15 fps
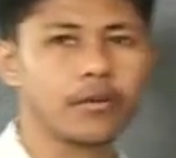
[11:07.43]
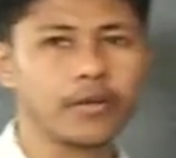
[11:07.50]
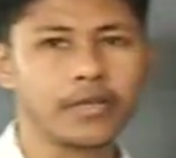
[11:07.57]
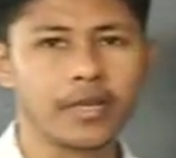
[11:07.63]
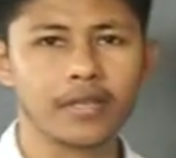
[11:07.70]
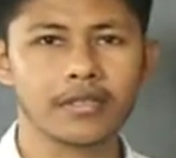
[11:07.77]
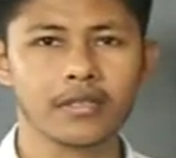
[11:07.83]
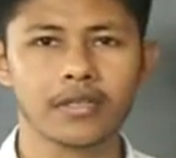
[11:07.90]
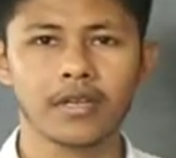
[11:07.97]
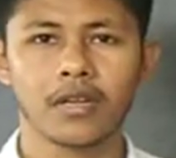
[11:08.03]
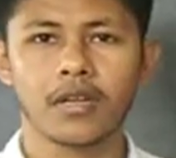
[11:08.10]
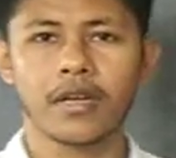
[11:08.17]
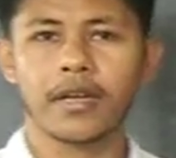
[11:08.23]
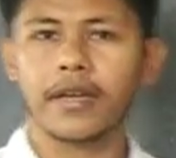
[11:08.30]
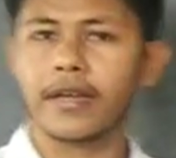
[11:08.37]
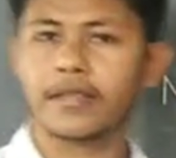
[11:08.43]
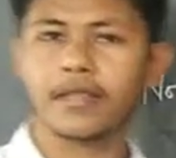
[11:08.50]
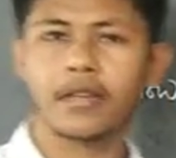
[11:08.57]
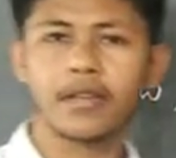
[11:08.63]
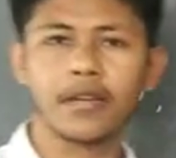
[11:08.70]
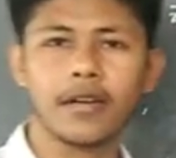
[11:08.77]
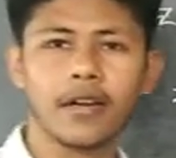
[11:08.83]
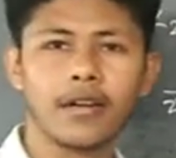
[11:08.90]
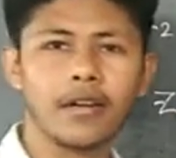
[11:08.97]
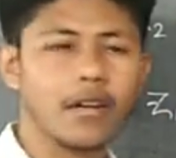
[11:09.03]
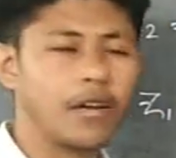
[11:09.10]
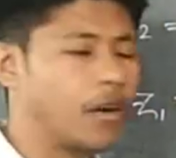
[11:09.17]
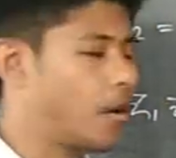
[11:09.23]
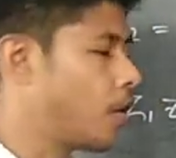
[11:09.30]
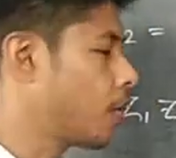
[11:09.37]
results. Is it
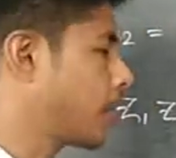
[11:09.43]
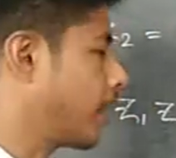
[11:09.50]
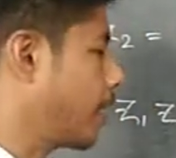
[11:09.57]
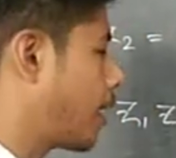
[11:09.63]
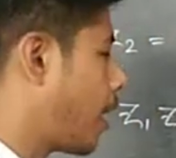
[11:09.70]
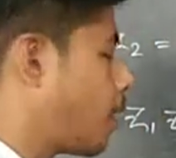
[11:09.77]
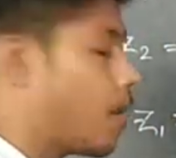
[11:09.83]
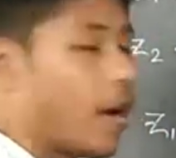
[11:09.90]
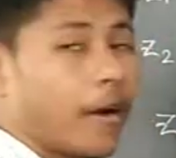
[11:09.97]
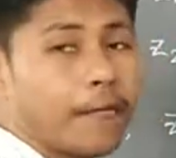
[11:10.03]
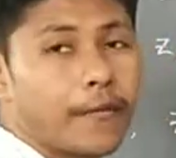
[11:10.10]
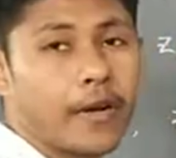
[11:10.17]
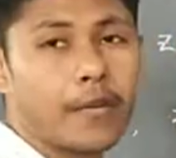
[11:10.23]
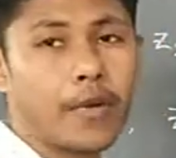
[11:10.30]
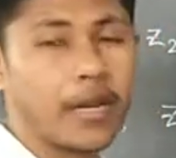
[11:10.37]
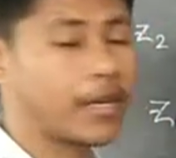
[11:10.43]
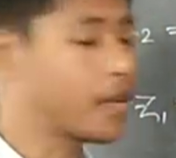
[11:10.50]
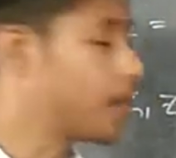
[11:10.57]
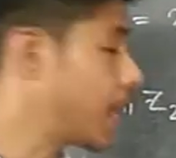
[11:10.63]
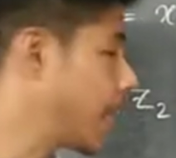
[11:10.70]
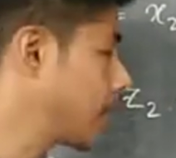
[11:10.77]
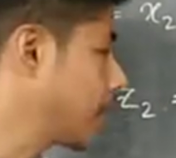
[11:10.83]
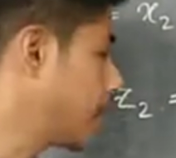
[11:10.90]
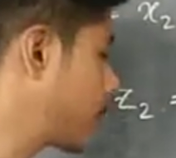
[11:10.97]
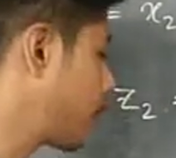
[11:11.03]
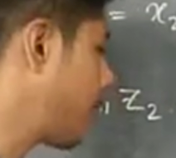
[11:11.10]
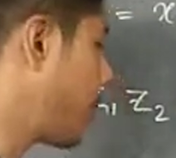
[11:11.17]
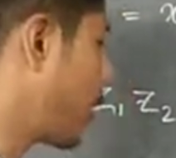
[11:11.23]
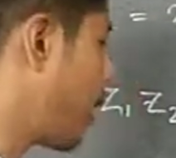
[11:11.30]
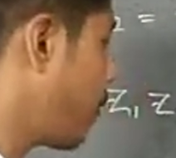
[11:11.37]
clear? Okay, now after multiplying
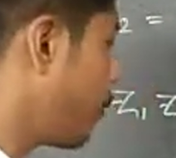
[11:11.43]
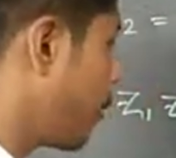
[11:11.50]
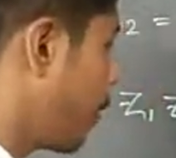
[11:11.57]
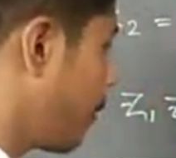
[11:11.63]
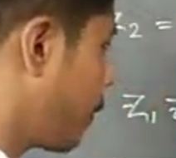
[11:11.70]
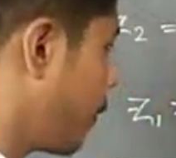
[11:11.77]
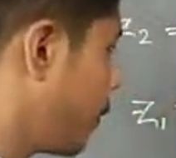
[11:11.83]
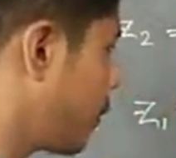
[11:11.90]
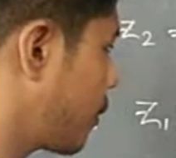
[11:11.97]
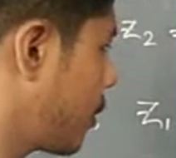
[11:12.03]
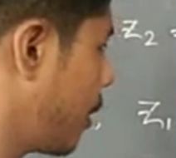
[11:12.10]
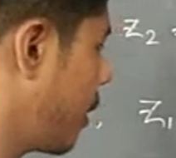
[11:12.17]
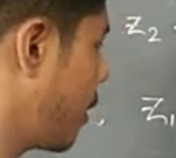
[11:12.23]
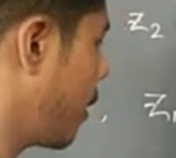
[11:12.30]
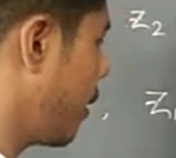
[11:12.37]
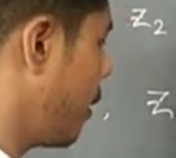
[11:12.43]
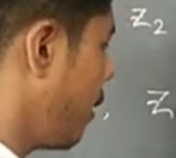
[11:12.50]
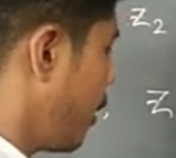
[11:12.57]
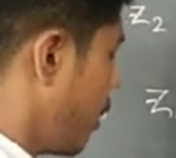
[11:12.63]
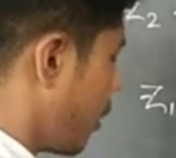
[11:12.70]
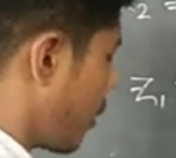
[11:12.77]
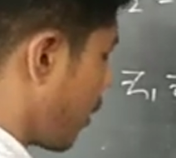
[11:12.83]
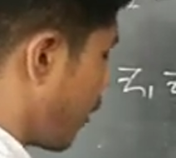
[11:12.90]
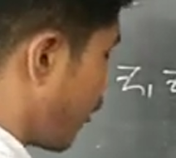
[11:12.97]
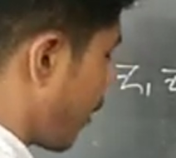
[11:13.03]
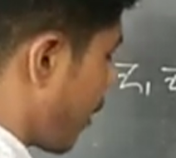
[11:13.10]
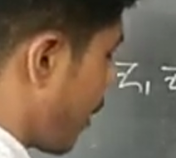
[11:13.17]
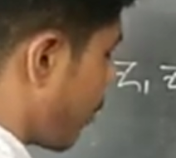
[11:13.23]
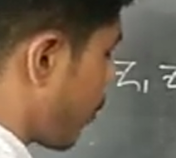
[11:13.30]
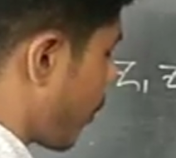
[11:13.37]
this one, now if you see here the real